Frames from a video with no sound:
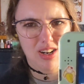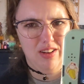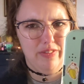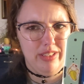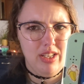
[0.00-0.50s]

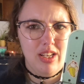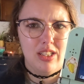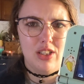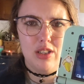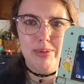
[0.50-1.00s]
of
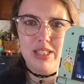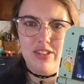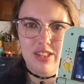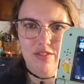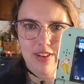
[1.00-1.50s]
Kirby's
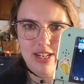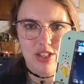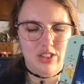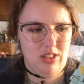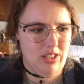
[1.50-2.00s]

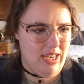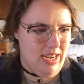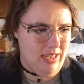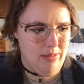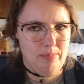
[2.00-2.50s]
Adventure.
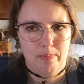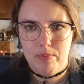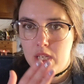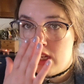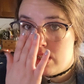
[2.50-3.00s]

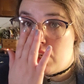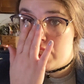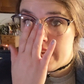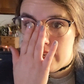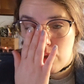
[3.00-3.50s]

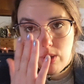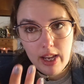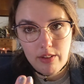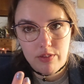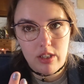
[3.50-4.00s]
Nintendo
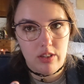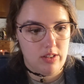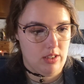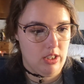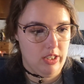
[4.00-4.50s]
Life did a
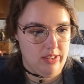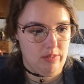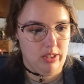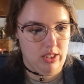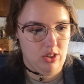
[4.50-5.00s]
series that
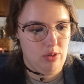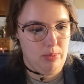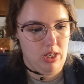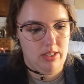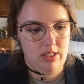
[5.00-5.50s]
really turned
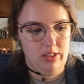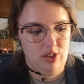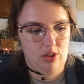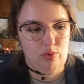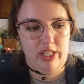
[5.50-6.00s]
me on to this
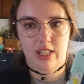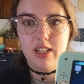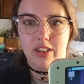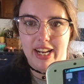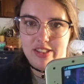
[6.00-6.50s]
3D
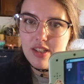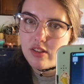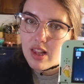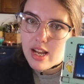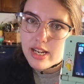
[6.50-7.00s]
Classics
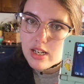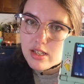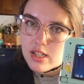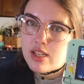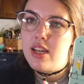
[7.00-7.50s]
line,
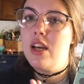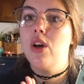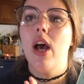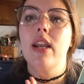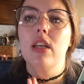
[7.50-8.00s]

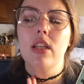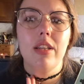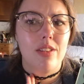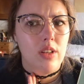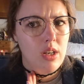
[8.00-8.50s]
and it
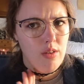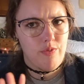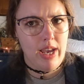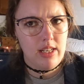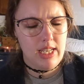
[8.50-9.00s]
is
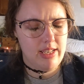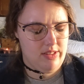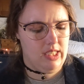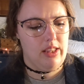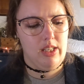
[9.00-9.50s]

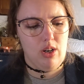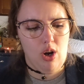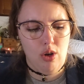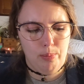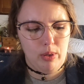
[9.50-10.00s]
fantastic. They're
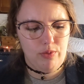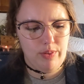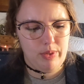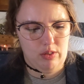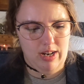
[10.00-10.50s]
all built
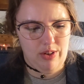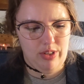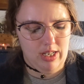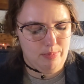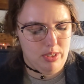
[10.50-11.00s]
from the ground
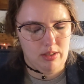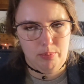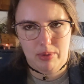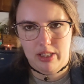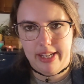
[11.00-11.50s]
up to
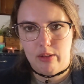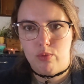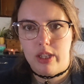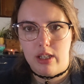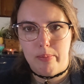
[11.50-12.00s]
be like
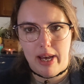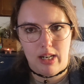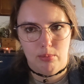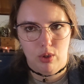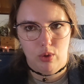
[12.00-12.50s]
really
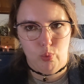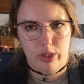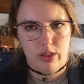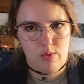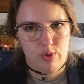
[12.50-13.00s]
compatible
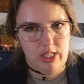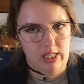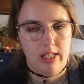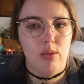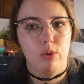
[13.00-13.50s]
with
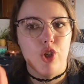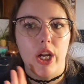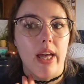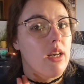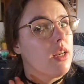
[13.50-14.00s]
3D, which
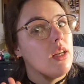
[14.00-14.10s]
again,